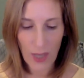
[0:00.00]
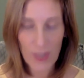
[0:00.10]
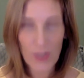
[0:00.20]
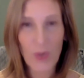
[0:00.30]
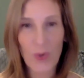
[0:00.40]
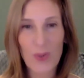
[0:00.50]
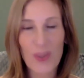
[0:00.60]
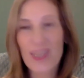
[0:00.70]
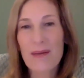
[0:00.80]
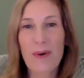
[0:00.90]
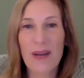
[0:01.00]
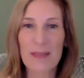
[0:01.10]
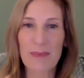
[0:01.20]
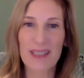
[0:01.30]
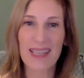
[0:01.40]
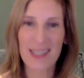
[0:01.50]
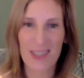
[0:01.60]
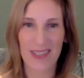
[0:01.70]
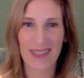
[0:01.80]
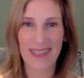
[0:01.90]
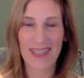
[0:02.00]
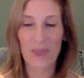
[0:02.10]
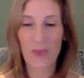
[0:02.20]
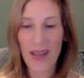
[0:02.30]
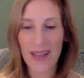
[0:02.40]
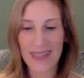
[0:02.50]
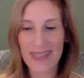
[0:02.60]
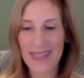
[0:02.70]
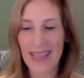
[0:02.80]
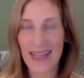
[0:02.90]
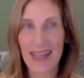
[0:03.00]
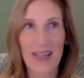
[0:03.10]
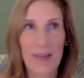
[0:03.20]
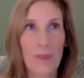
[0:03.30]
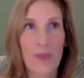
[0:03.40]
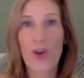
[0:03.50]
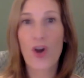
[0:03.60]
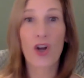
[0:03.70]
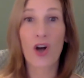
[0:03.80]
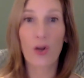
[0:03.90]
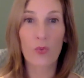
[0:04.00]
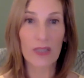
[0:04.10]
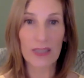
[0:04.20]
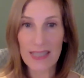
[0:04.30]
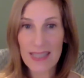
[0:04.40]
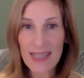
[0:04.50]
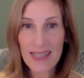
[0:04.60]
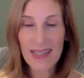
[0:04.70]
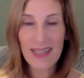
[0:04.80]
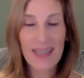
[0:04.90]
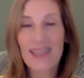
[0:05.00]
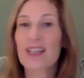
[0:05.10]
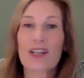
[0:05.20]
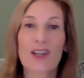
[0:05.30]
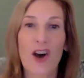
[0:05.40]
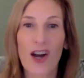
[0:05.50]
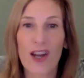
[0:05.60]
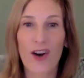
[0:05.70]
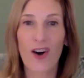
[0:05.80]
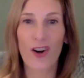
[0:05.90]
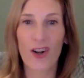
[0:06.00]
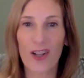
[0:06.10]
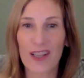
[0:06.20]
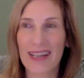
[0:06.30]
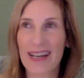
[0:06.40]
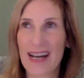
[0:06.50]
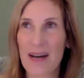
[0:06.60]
So, the thing about expectations as well is that they're not all realistic, they're not all